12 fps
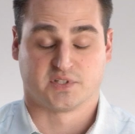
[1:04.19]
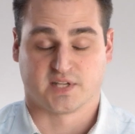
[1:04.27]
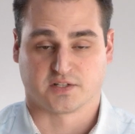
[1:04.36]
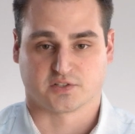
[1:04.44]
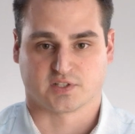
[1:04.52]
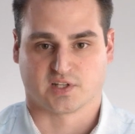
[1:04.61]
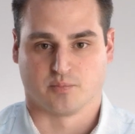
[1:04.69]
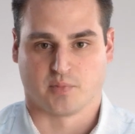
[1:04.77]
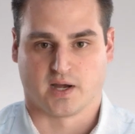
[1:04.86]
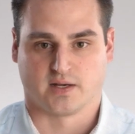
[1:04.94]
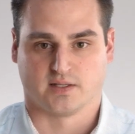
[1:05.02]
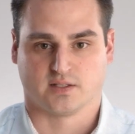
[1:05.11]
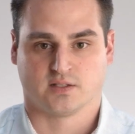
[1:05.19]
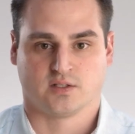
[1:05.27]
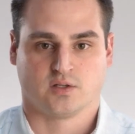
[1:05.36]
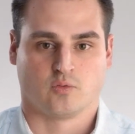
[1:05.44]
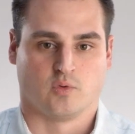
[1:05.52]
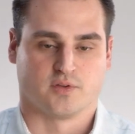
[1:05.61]
potentially combine it
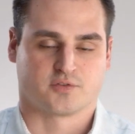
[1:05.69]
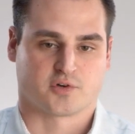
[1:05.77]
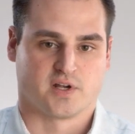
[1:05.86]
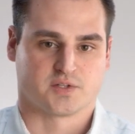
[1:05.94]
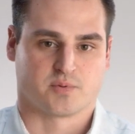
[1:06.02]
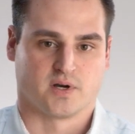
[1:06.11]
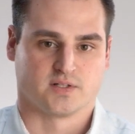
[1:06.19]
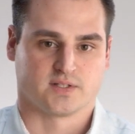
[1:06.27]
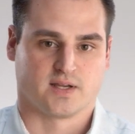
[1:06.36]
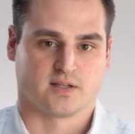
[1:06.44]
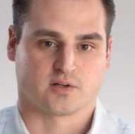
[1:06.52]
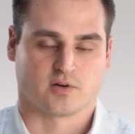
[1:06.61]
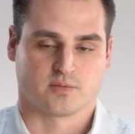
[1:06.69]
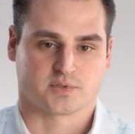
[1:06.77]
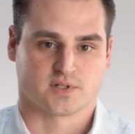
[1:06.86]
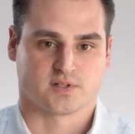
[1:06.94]
with transparent data encryption.